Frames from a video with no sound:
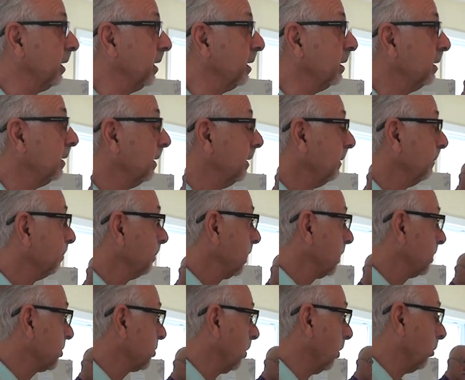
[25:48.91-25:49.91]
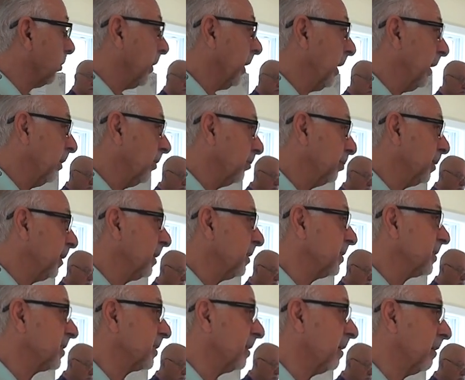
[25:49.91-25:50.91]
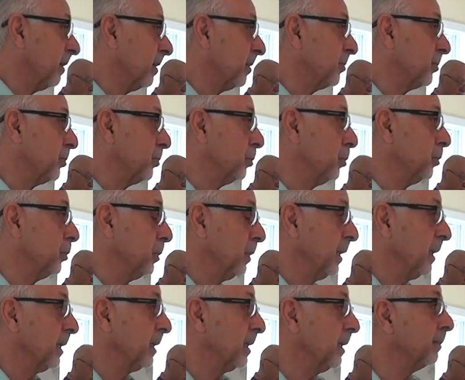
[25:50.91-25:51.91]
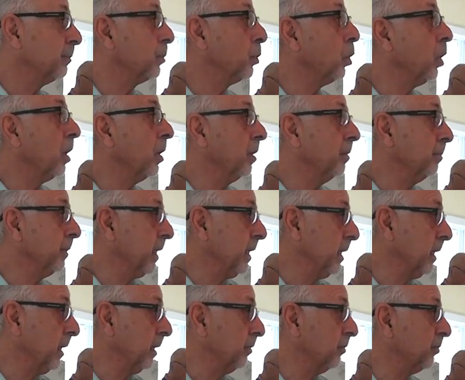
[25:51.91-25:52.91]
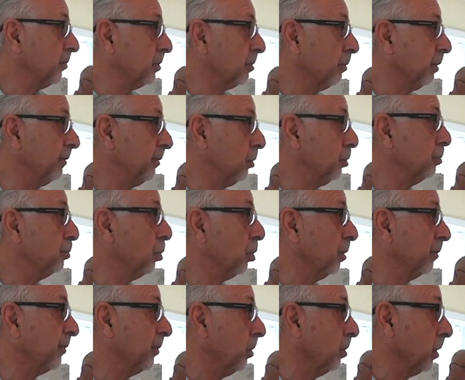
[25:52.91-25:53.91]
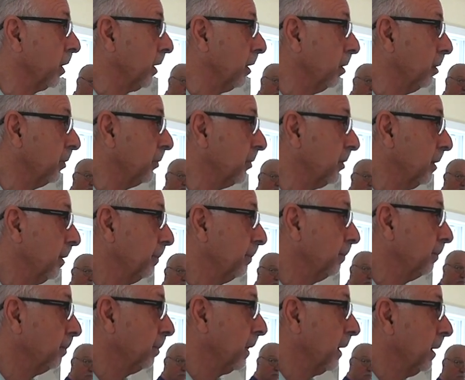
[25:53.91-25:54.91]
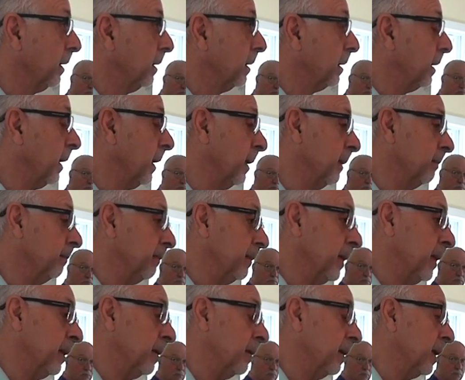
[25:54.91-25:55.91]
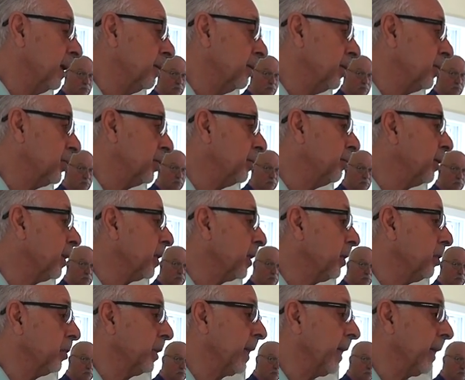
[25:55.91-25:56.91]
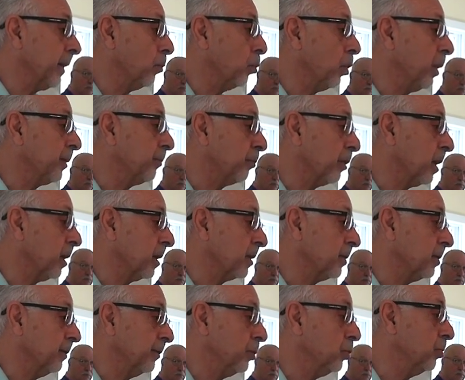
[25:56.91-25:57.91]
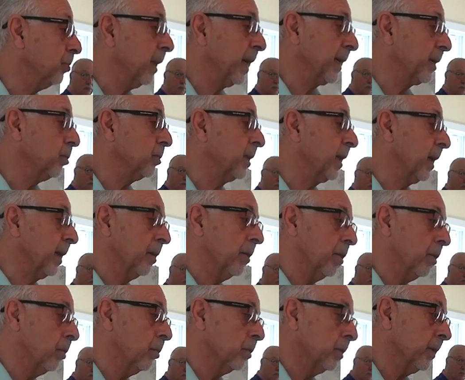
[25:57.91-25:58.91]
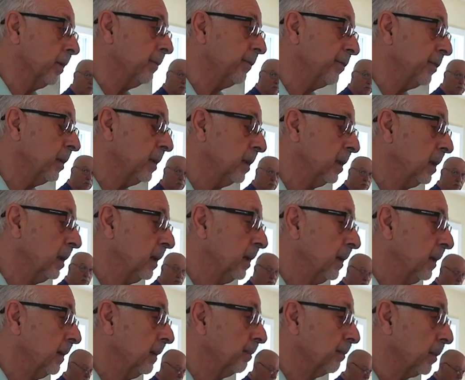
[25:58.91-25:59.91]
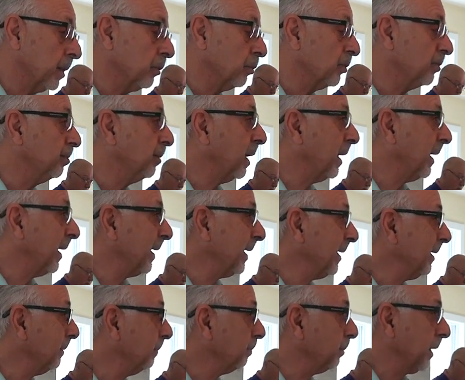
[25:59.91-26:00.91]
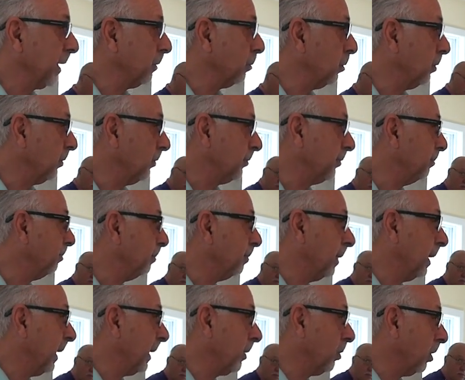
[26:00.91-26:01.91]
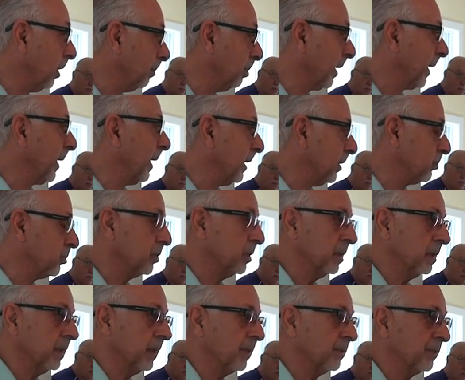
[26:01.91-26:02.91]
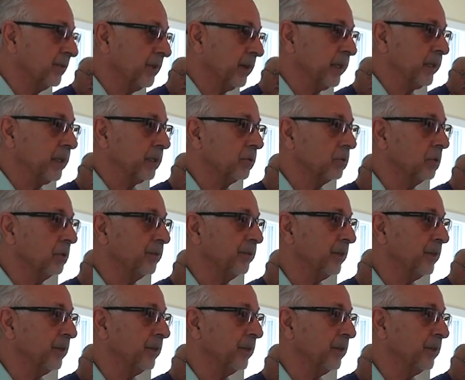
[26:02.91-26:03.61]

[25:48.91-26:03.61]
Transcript: thing. So the husband started to come to all the meetings to review portfolios. And she really only had one relative whom I couldn't get a hold of. But it was my obligation as a financial